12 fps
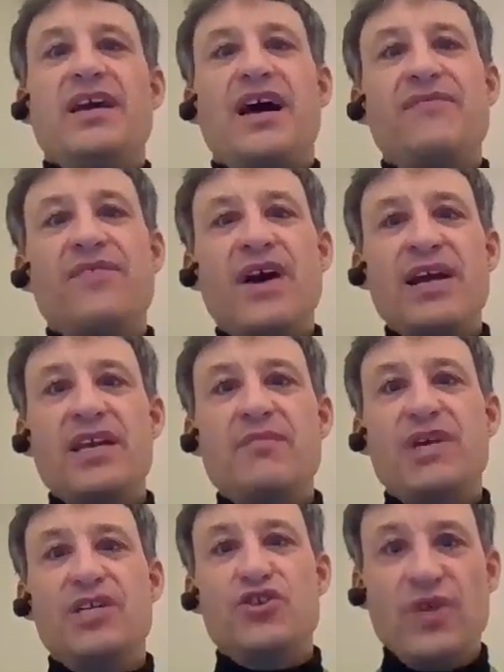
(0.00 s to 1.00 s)
I find him
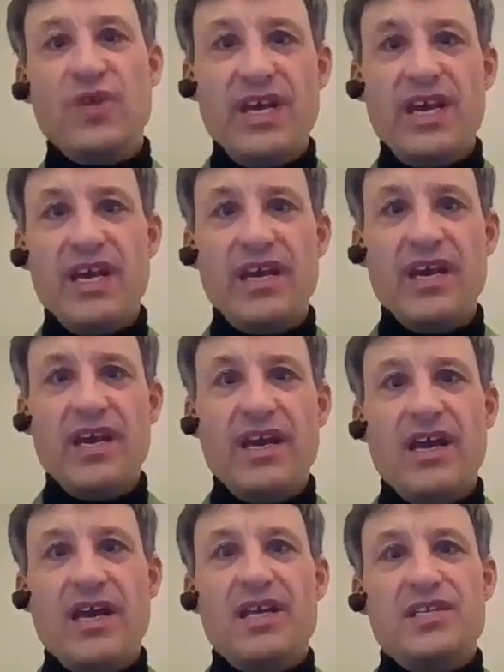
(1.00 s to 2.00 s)
intriguing
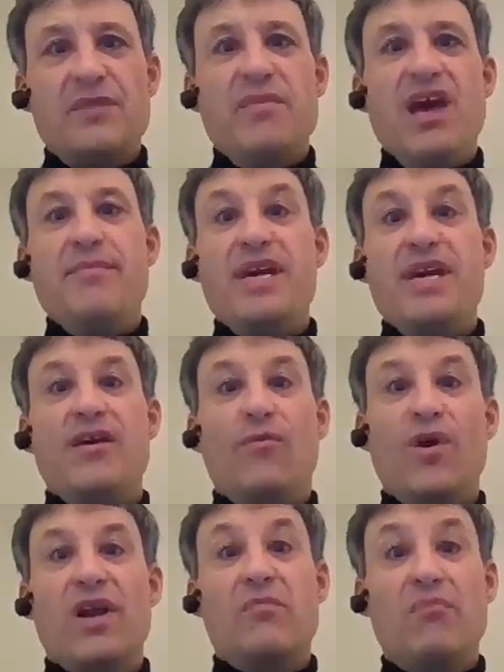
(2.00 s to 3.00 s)
to maybe hit
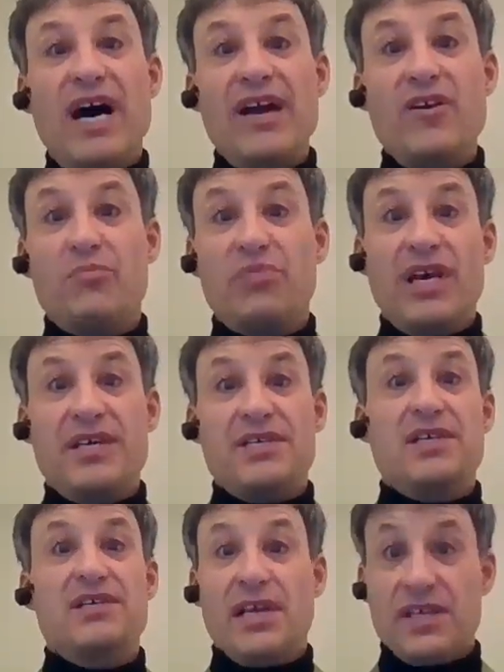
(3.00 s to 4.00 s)
one of the minor
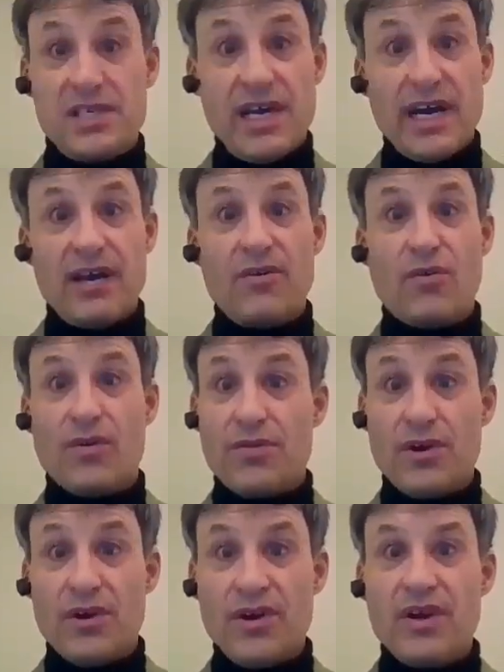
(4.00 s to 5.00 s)
placings like second or
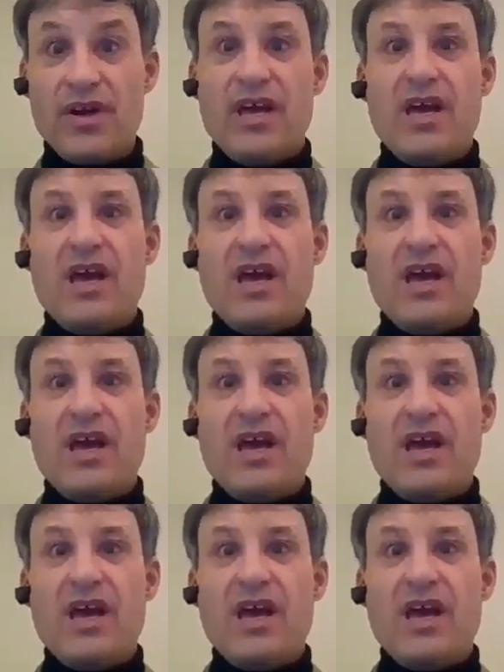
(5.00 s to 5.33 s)
third.